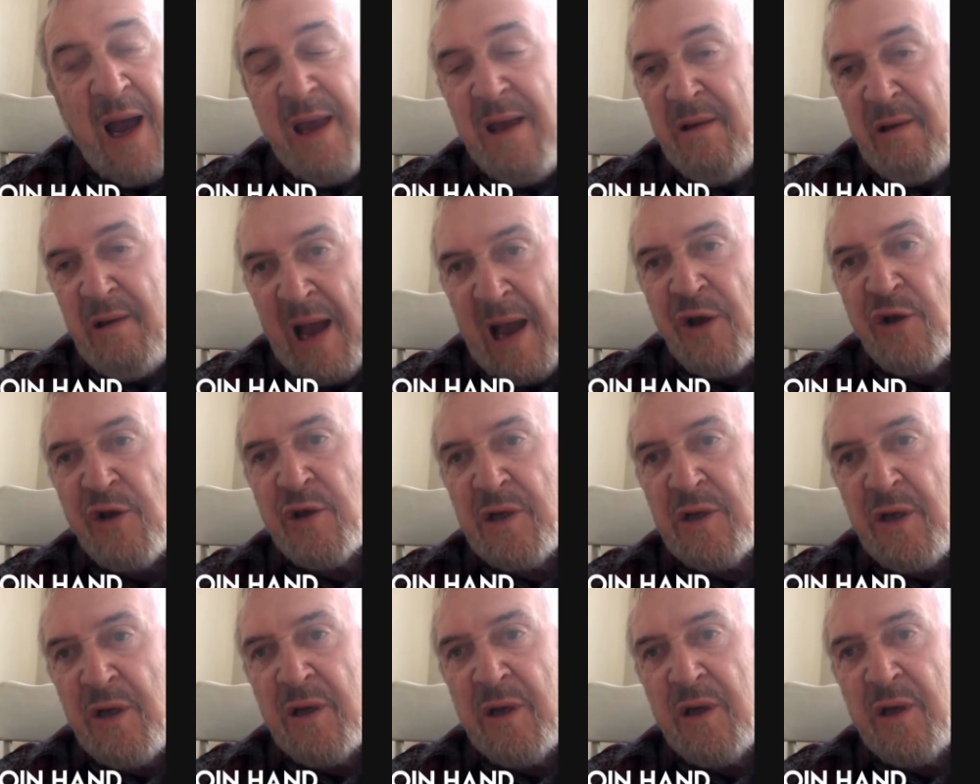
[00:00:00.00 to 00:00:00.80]
I
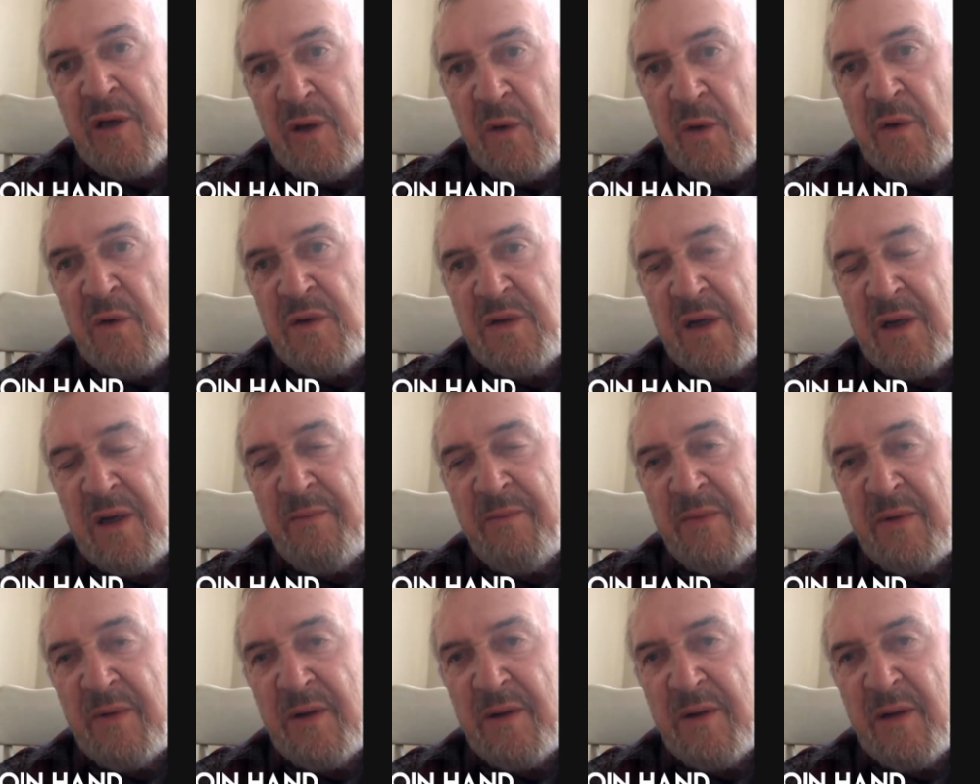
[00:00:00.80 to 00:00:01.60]
actually
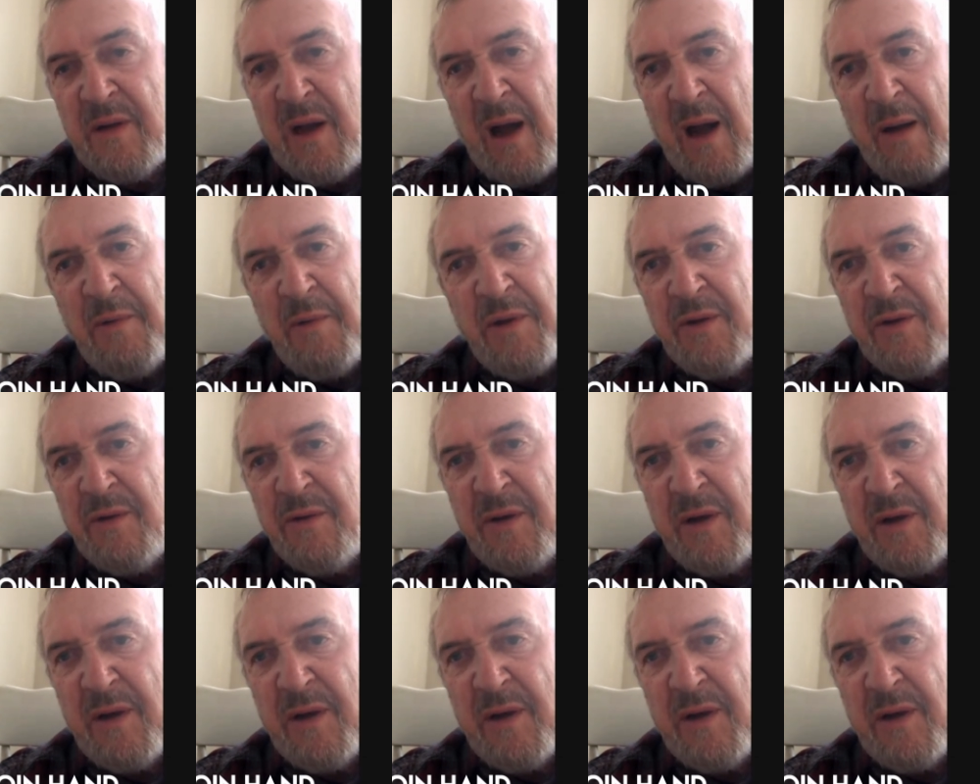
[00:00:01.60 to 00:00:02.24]
accused him. I mean,